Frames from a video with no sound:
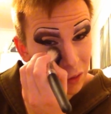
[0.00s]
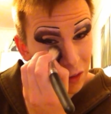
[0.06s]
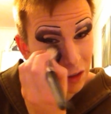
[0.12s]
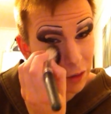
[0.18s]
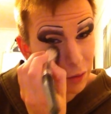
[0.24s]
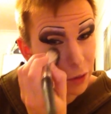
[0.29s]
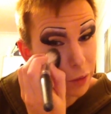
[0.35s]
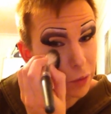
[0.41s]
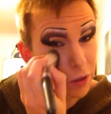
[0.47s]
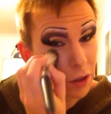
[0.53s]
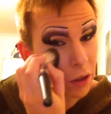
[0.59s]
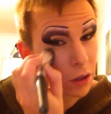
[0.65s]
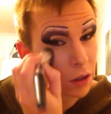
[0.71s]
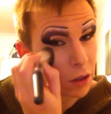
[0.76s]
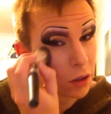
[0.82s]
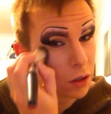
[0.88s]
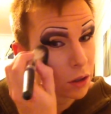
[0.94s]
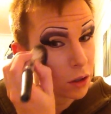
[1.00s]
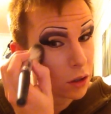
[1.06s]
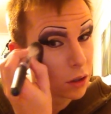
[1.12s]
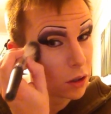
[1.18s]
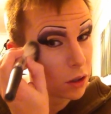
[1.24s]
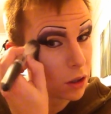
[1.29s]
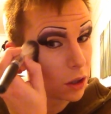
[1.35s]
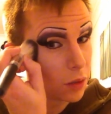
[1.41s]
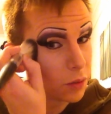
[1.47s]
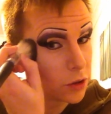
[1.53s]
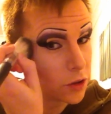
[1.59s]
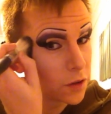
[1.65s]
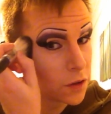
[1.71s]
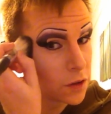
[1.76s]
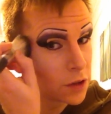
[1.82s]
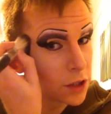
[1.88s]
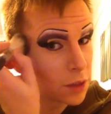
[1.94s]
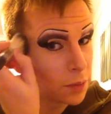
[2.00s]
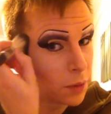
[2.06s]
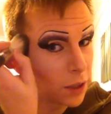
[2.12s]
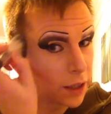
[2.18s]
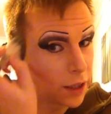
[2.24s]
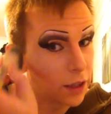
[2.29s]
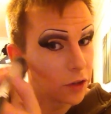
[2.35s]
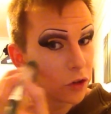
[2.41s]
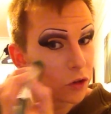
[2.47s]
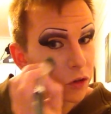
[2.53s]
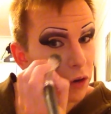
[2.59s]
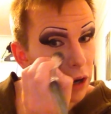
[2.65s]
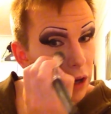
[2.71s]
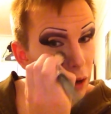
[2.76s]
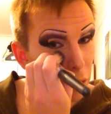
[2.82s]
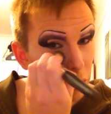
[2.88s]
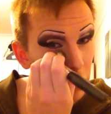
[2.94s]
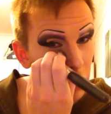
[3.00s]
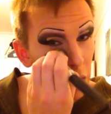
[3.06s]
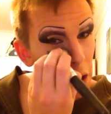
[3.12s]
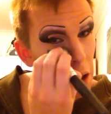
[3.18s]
all at the moment. I'm just stippling it straight on,